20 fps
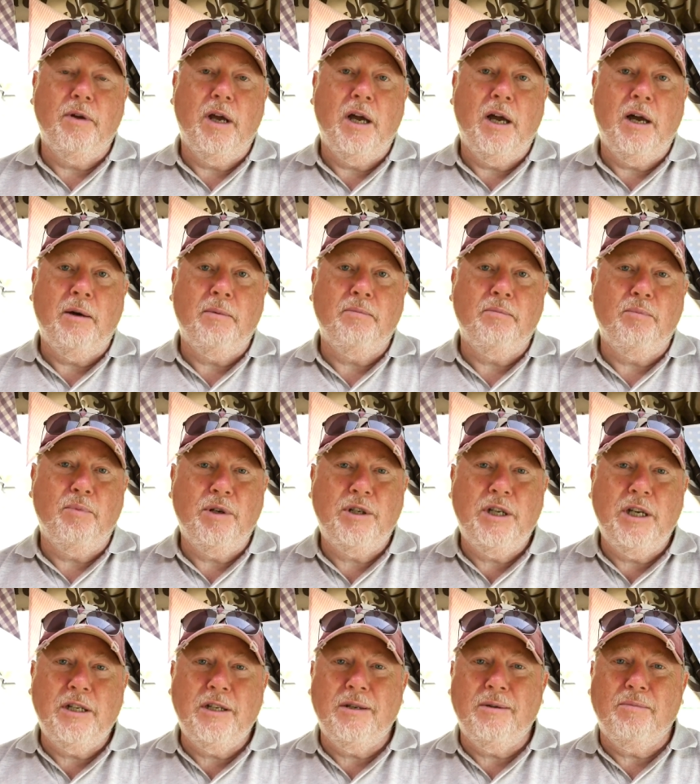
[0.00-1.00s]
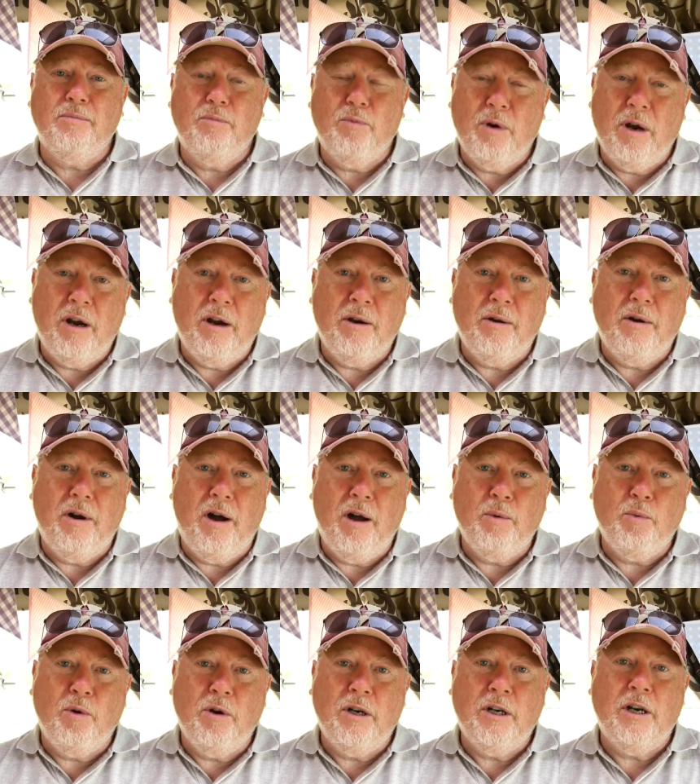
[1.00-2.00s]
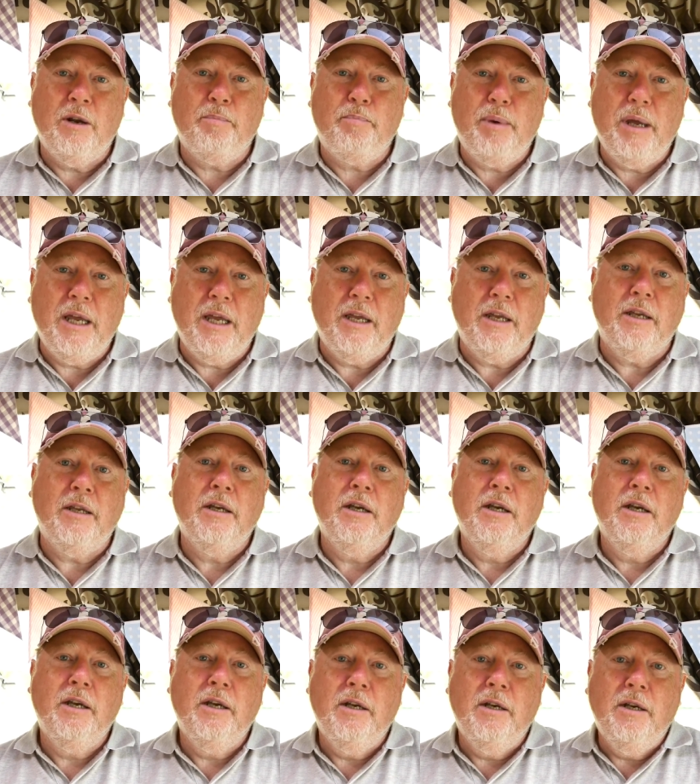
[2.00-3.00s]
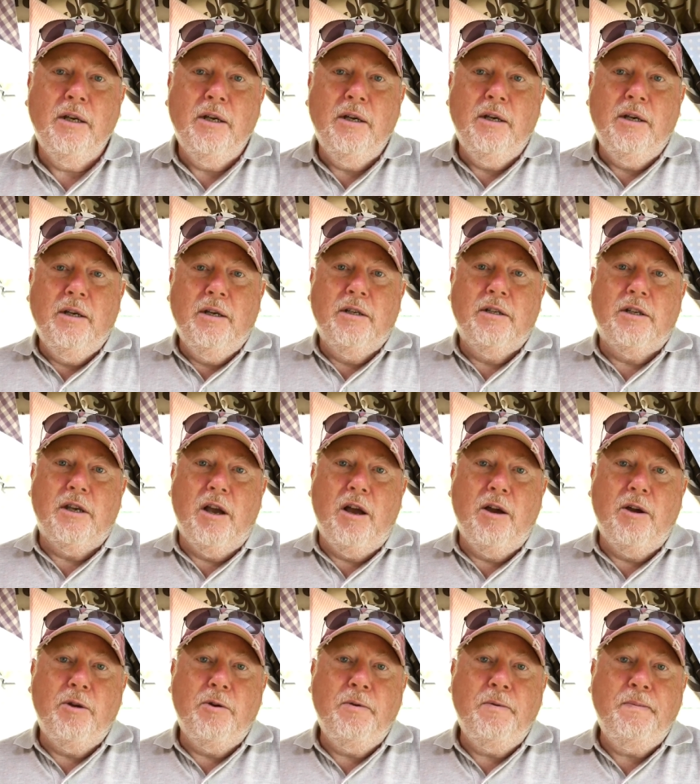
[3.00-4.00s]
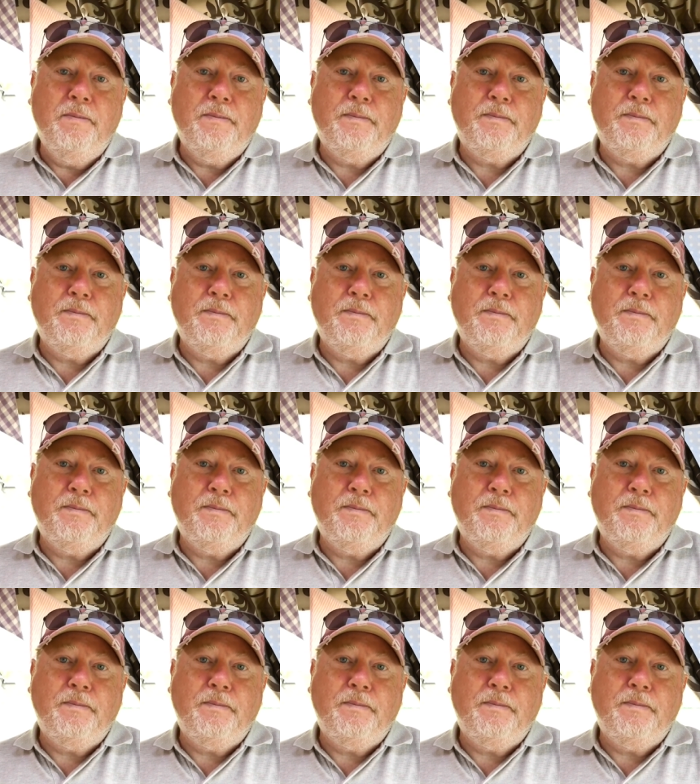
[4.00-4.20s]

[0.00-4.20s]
um, which isn't where I wanted to be. So